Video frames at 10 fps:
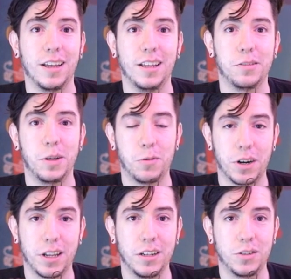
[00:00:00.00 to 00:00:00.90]
He's been
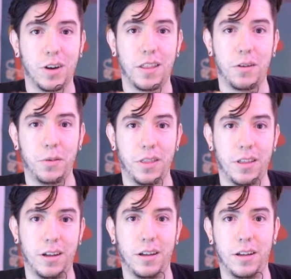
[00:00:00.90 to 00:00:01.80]
working together
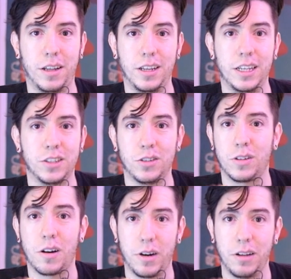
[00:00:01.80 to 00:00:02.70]
with at the
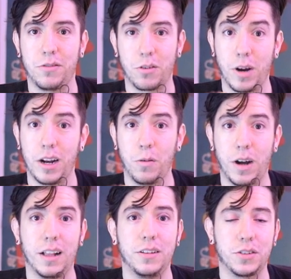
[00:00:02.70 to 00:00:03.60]
Institute already for quite a
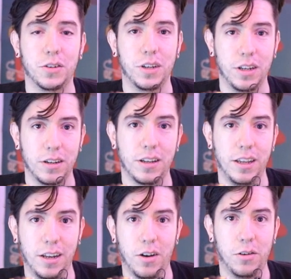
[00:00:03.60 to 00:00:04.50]
while, so
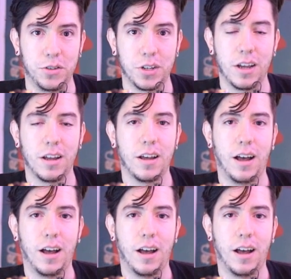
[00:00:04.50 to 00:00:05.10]
he knows.